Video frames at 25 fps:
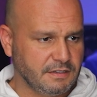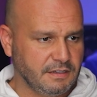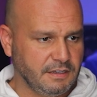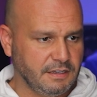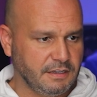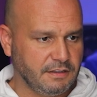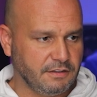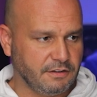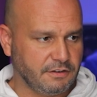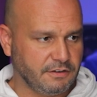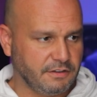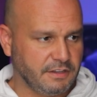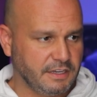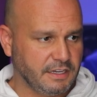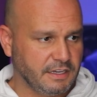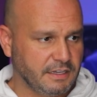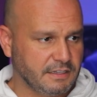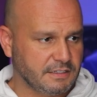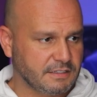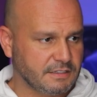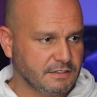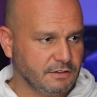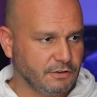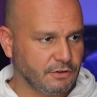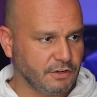Either
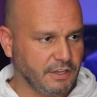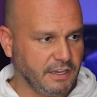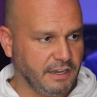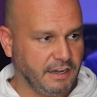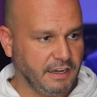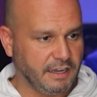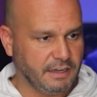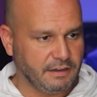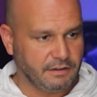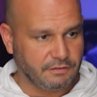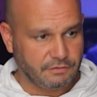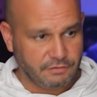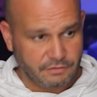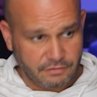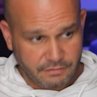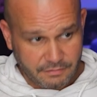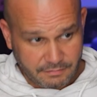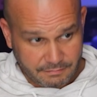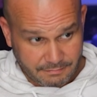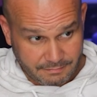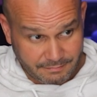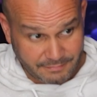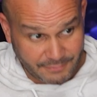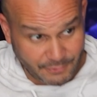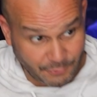this, okay, I have
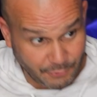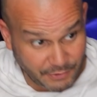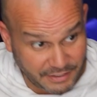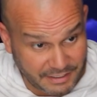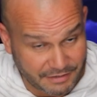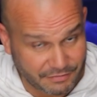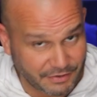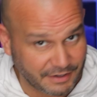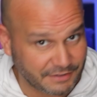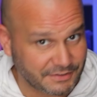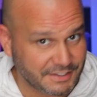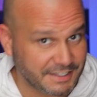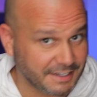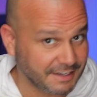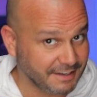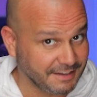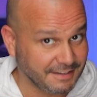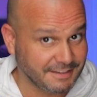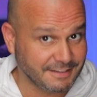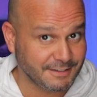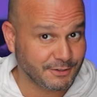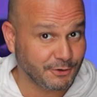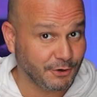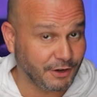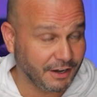25
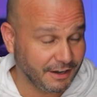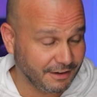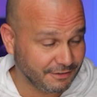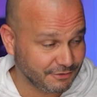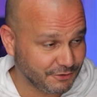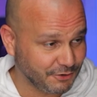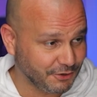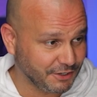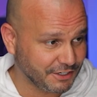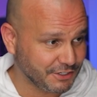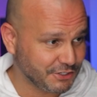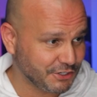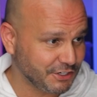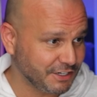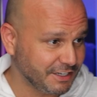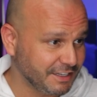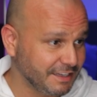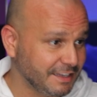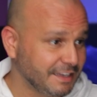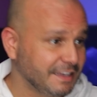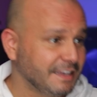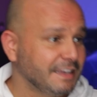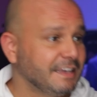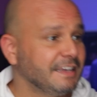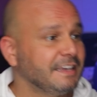seconds, so I have to actually...